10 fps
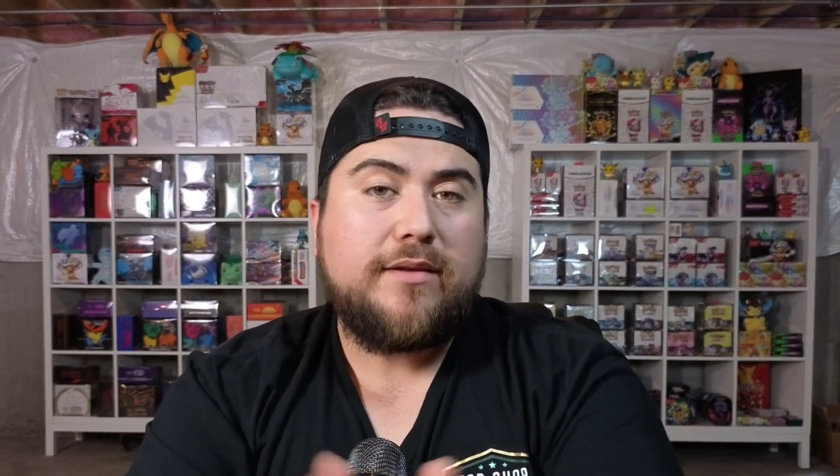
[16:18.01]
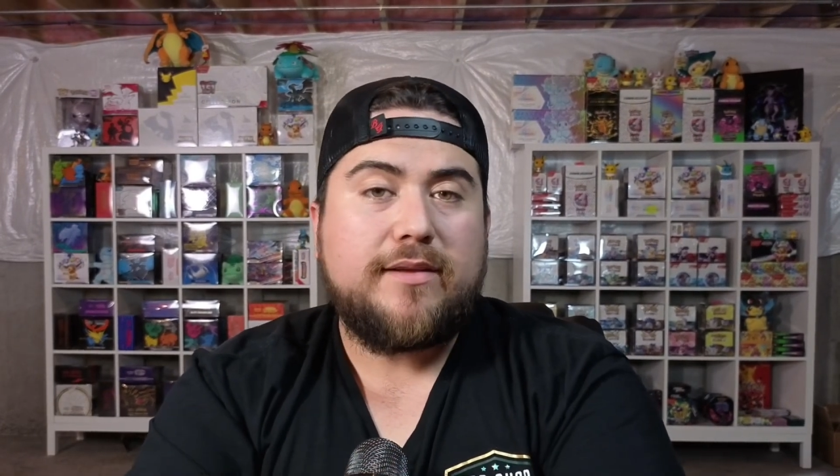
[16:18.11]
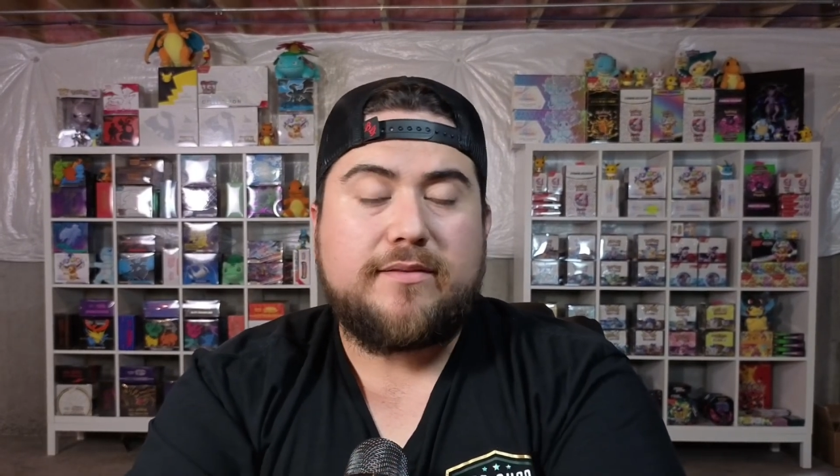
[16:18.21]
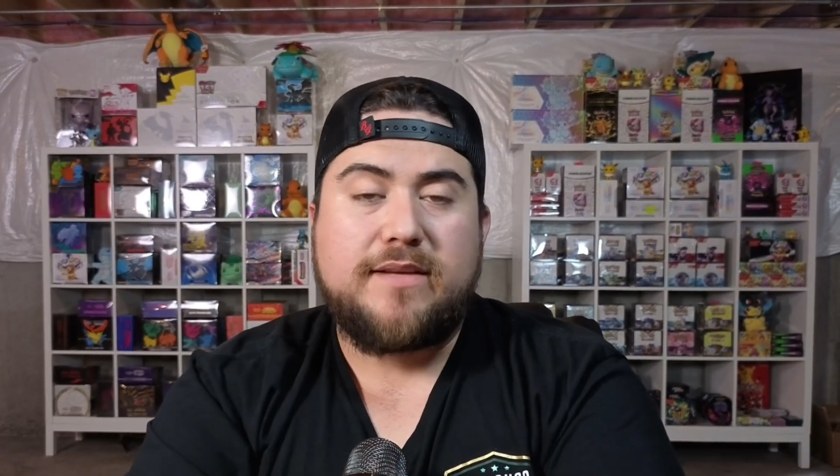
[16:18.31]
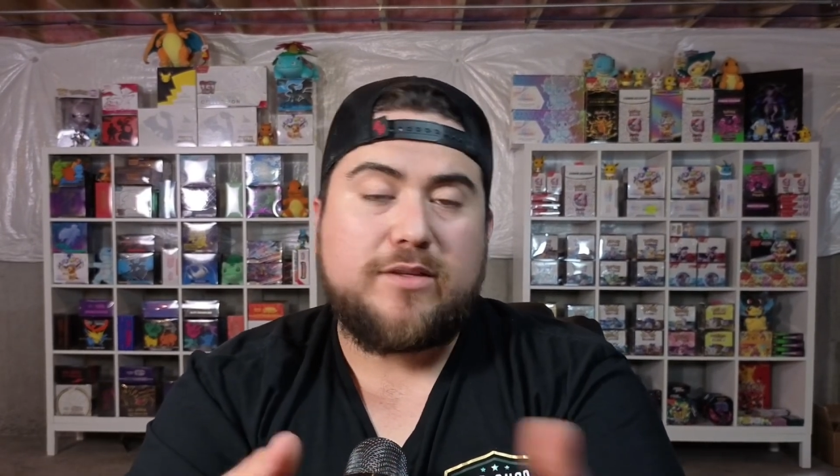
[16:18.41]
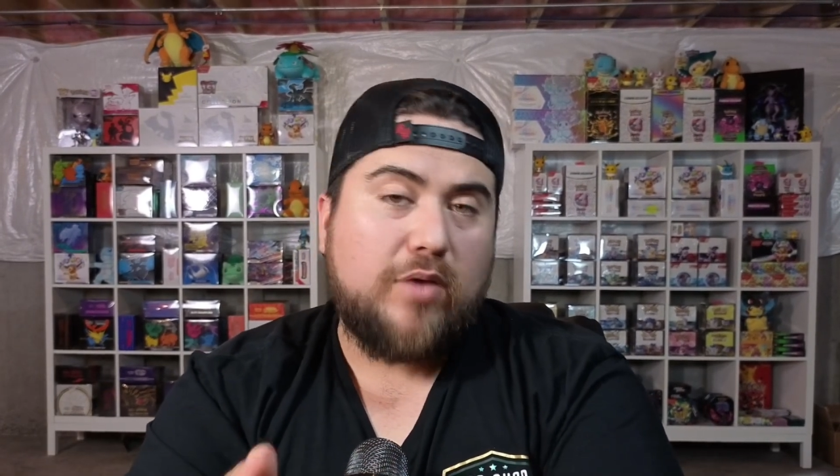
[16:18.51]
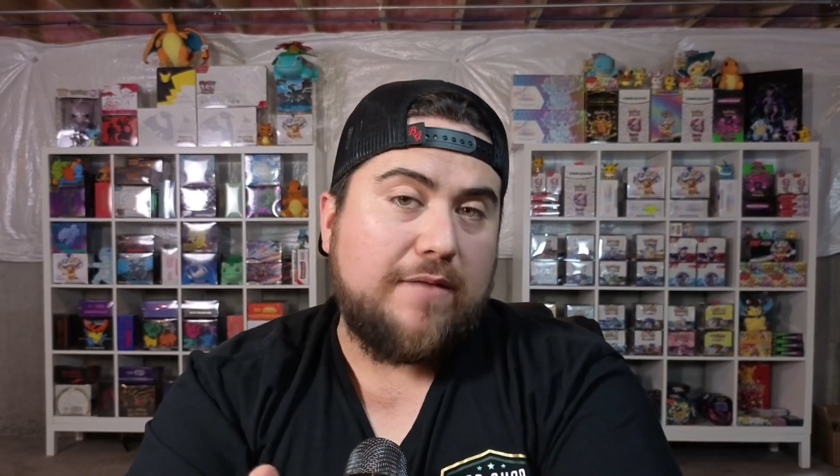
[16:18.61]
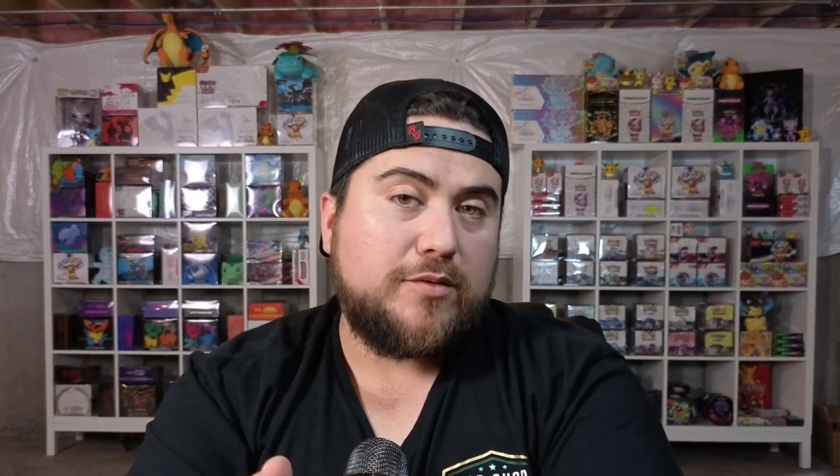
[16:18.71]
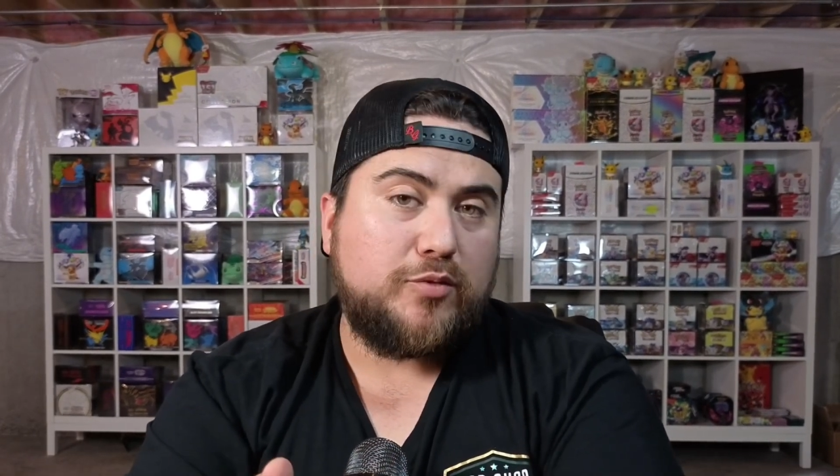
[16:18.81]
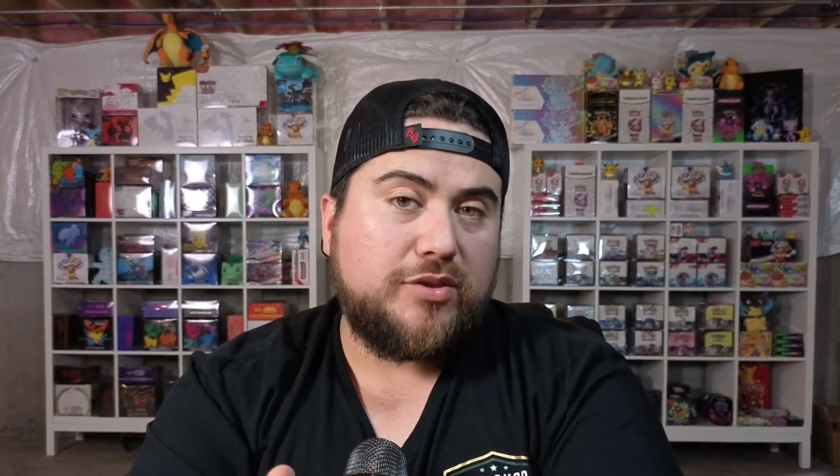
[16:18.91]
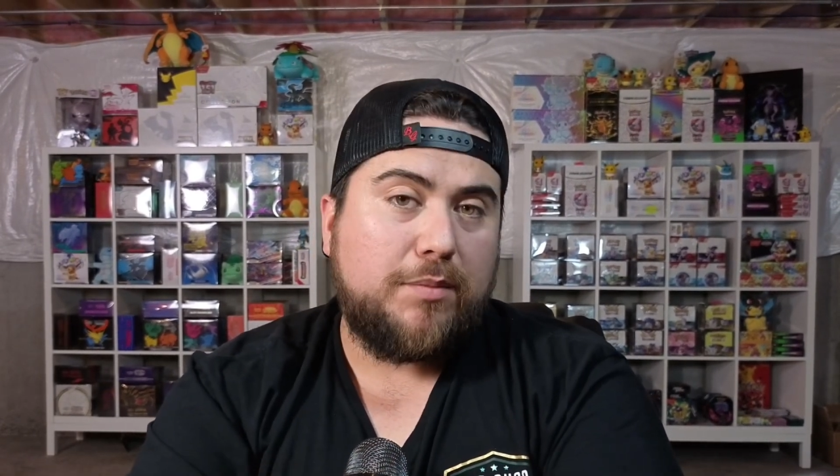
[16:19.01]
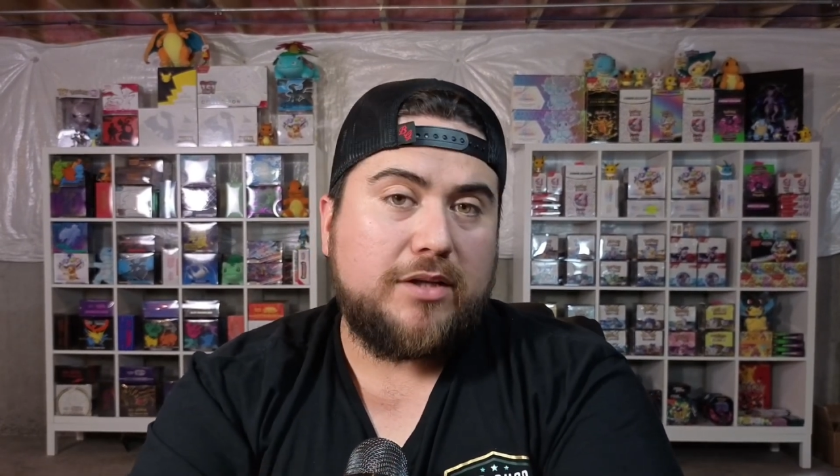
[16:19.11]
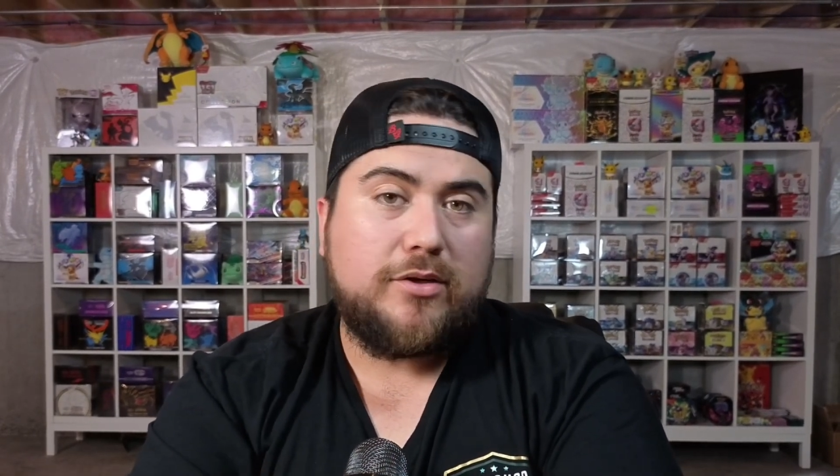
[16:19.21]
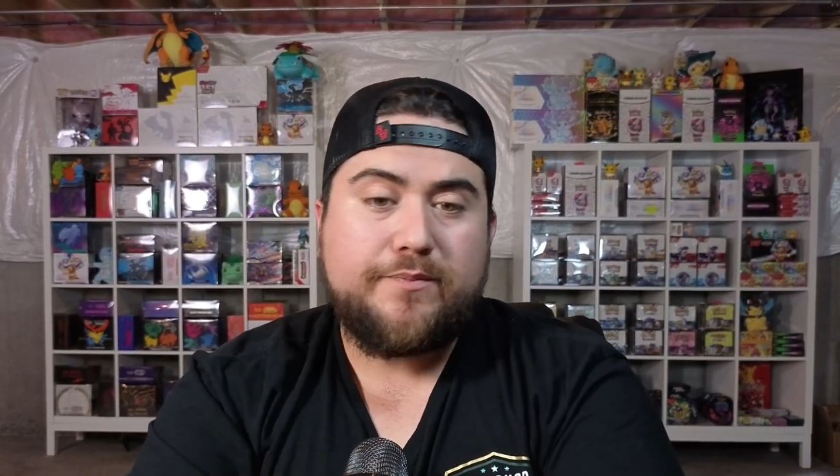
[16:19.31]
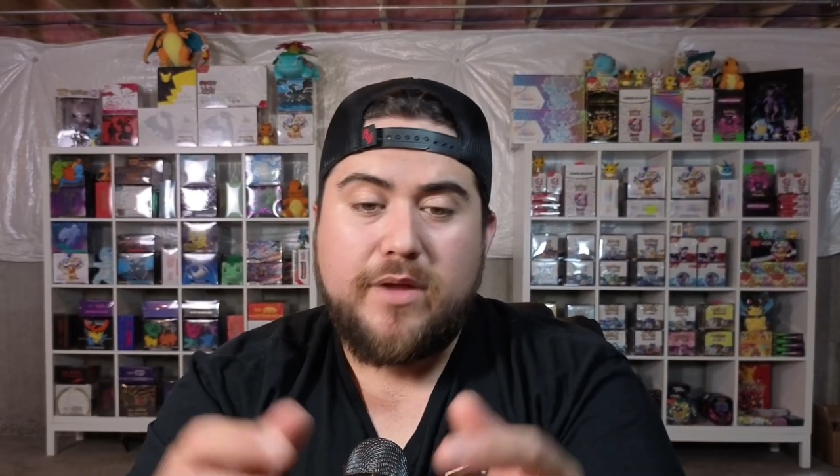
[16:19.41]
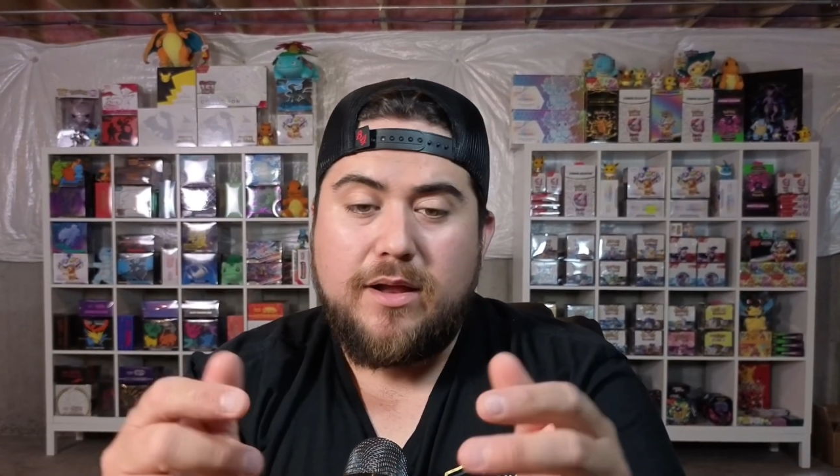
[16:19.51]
Destined Rivals Booster Bundle.